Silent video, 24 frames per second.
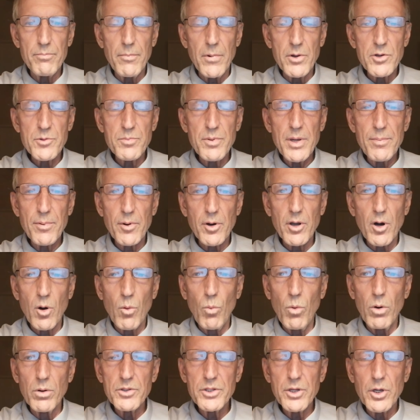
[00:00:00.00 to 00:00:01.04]
Most people are going to
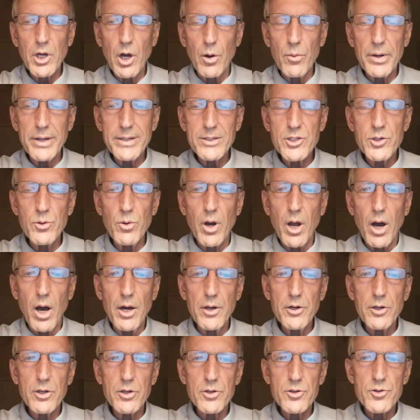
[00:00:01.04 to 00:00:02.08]
want to go into an
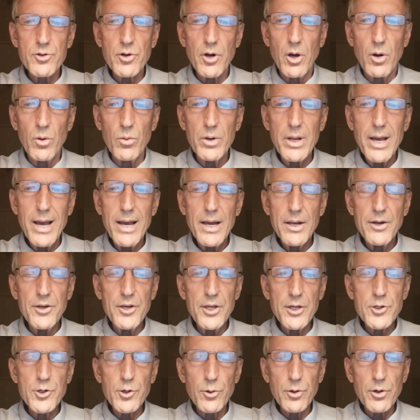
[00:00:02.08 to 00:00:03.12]
uncontrolled
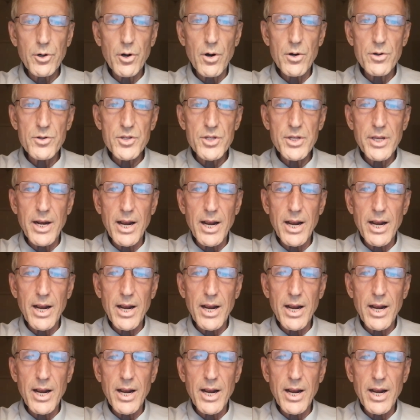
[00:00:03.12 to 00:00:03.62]
digital currency,